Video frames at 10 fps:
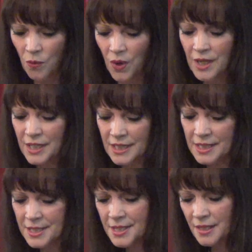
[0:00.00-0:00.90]
What
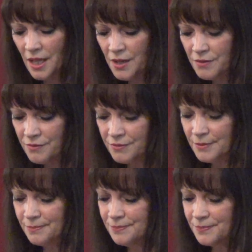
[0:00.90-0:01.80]
is love?
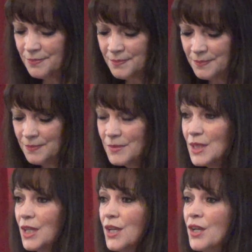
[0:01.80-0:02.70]

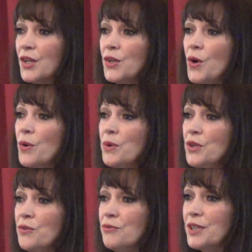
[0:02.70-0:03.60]
You know it when
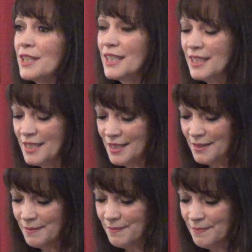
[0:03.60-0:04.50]
you feel it.
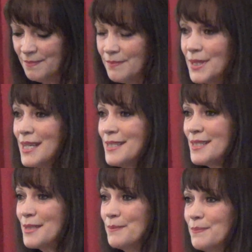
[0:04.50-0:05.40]

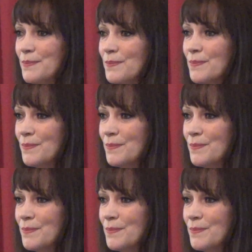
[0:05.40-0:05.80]
Yes? yes?